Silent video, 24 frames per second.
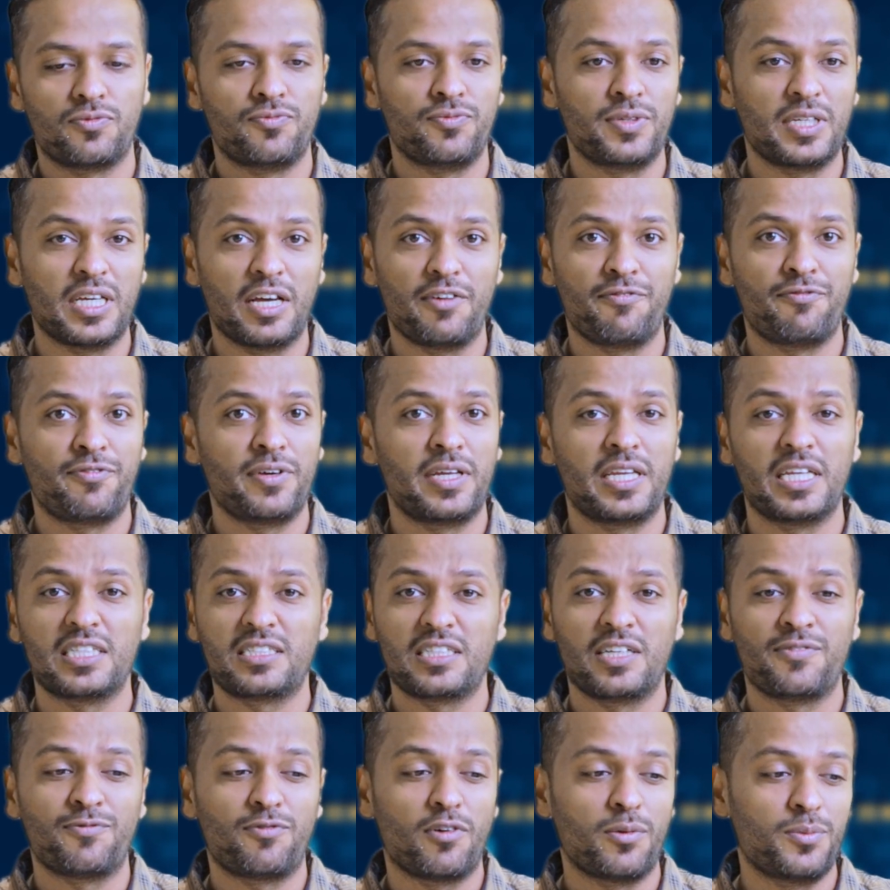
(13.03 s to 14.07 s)
We have
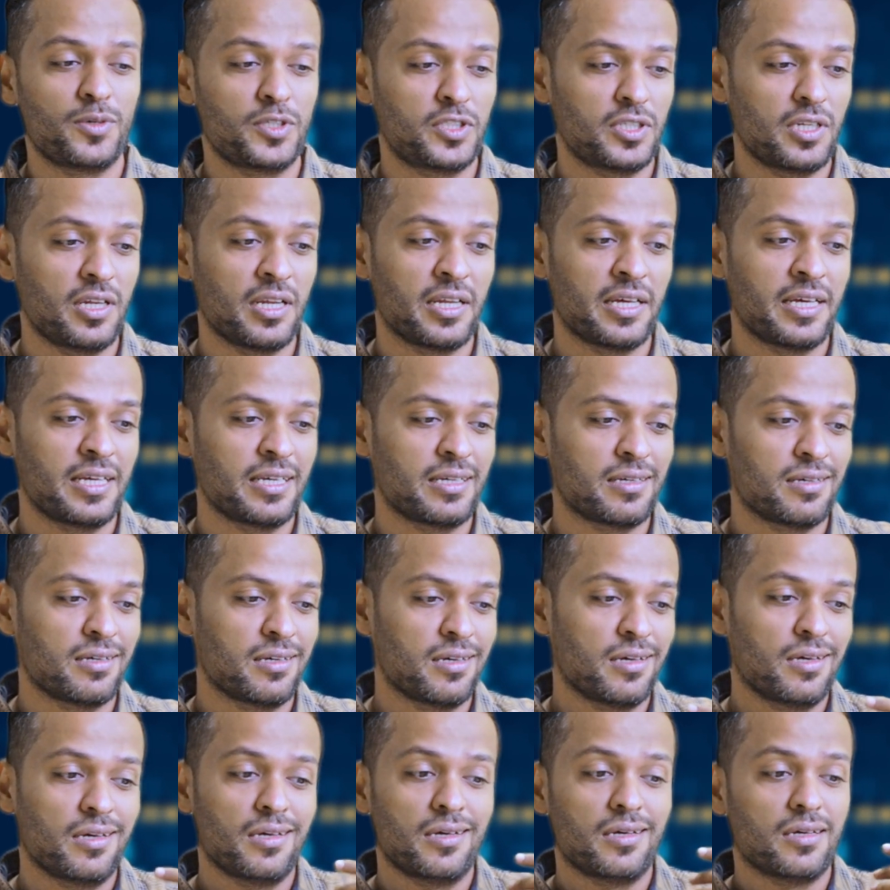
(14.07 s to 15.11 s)
various information like
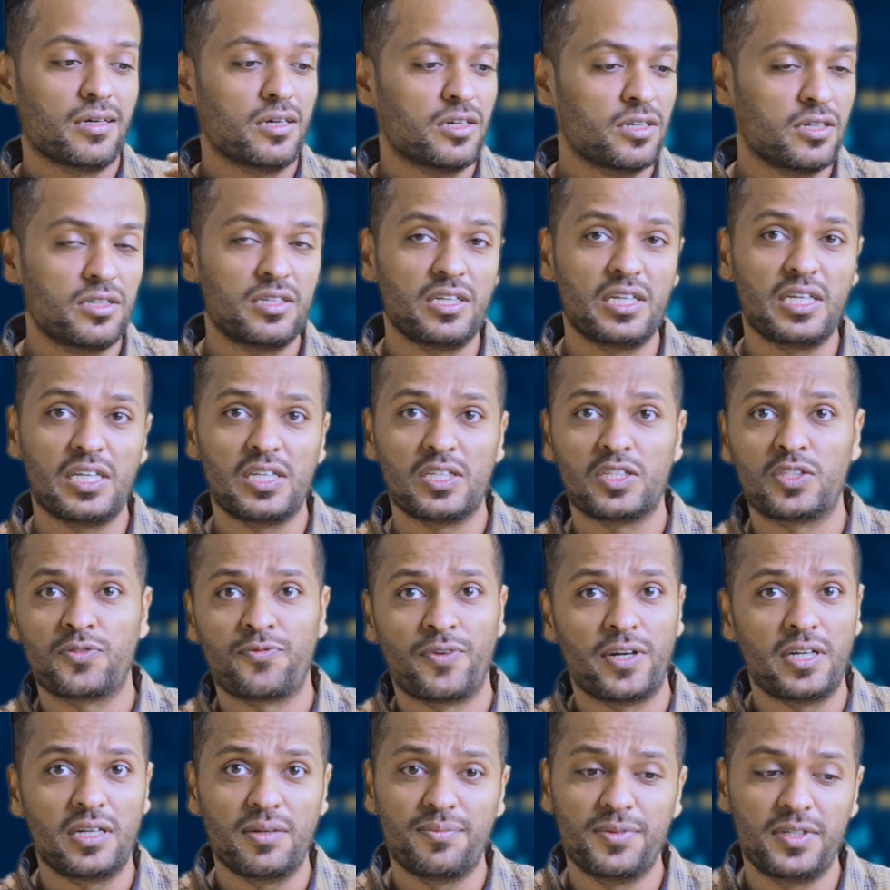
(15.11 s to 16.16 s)
earnings,
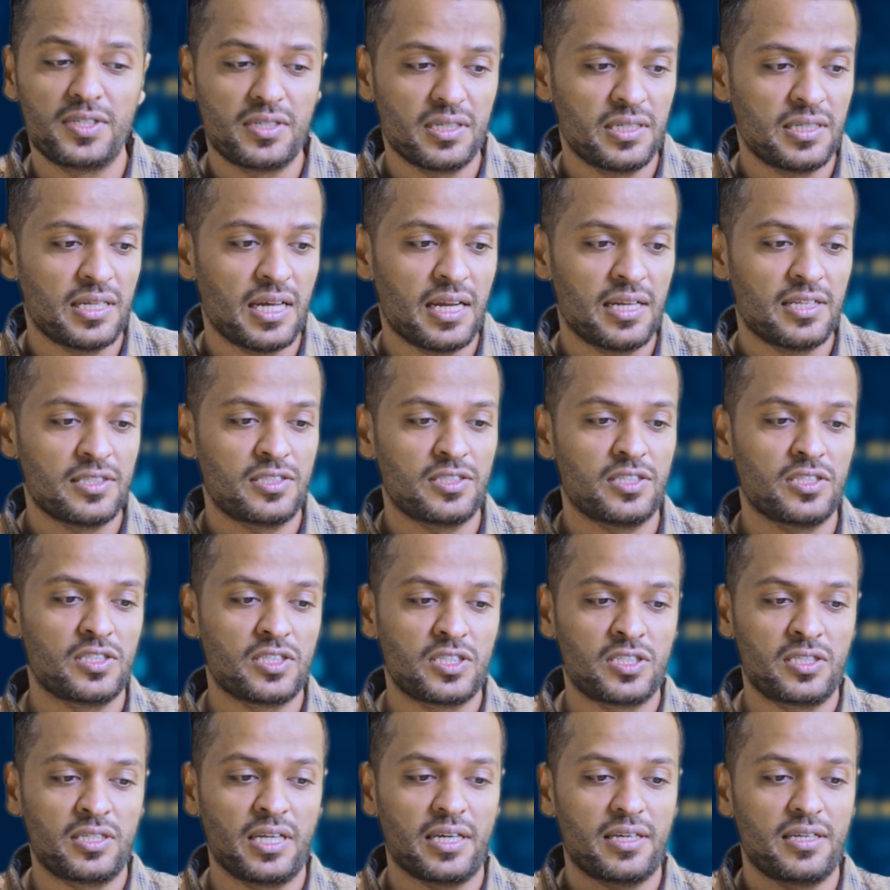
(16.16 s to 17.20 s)
fundamental
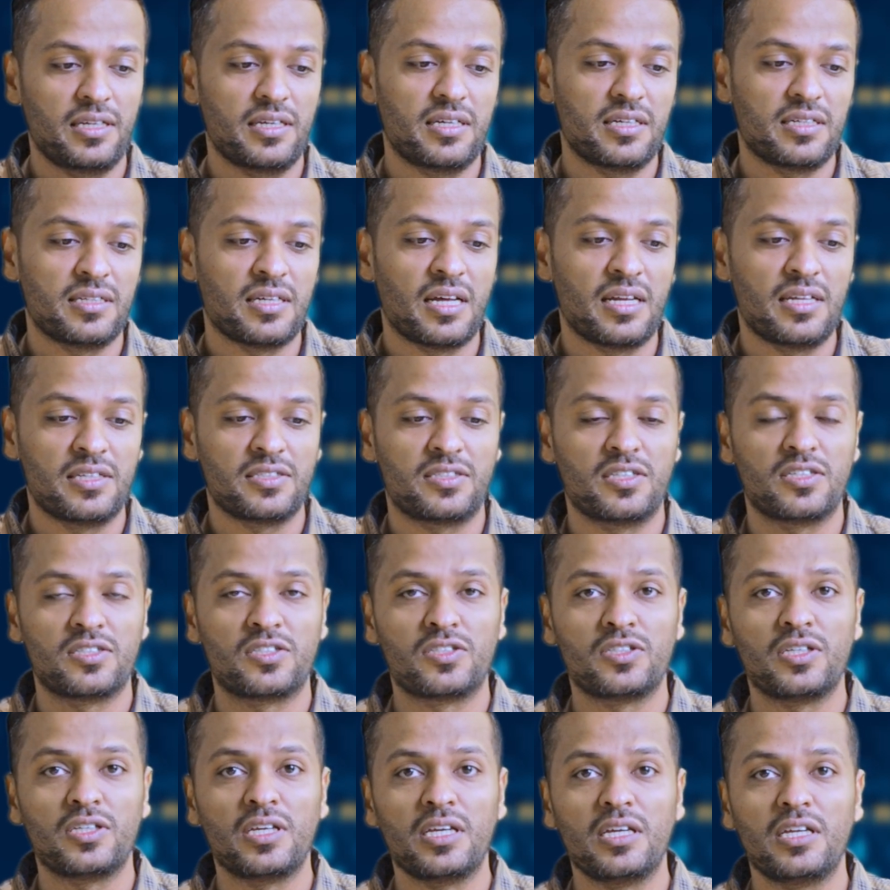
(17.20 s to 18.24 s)
analysis, technical
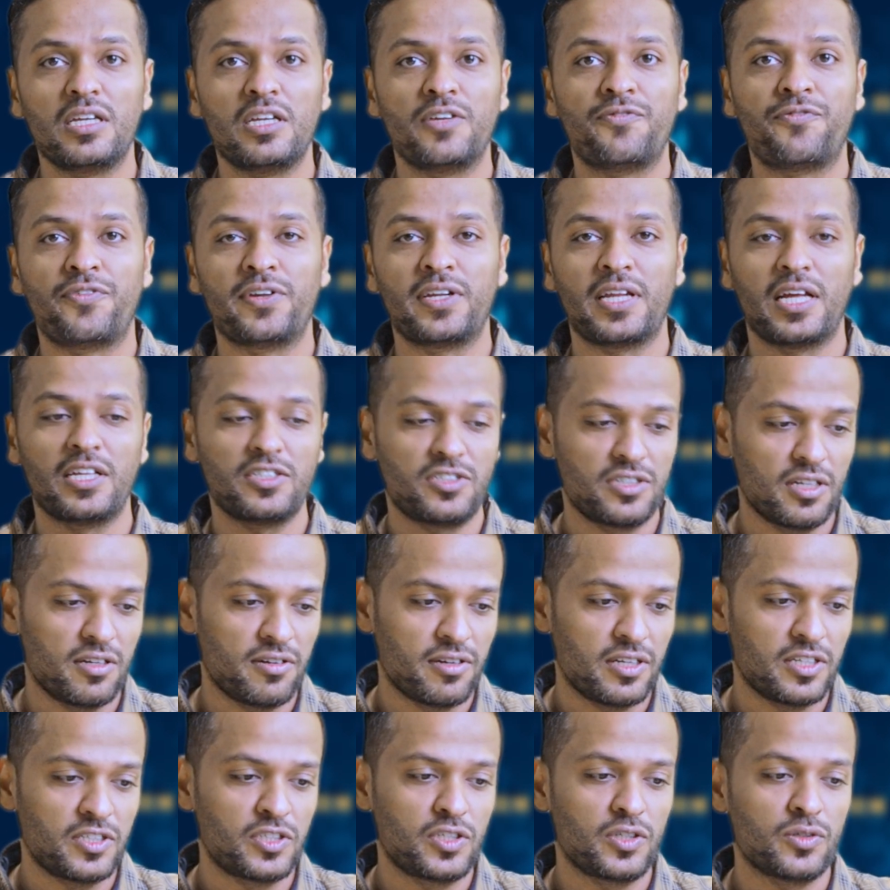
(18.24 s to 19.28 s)
analysis, yield, financial
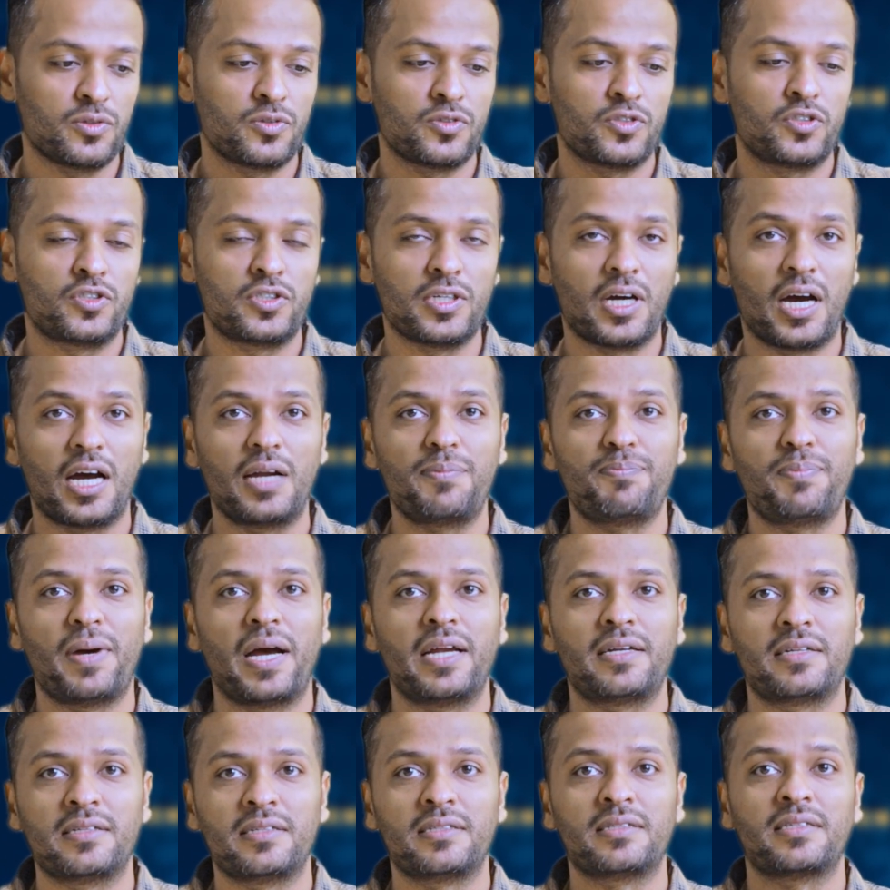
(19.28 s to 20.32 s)
ratios, chart
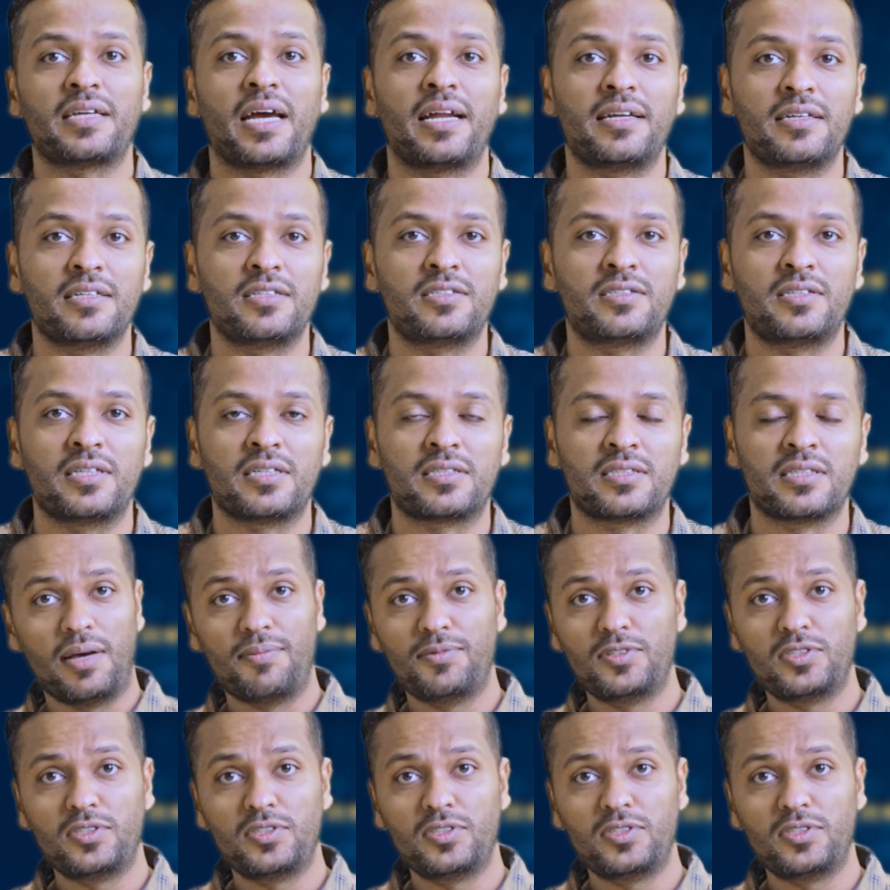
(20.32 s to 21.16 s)
pattern, candlesticks.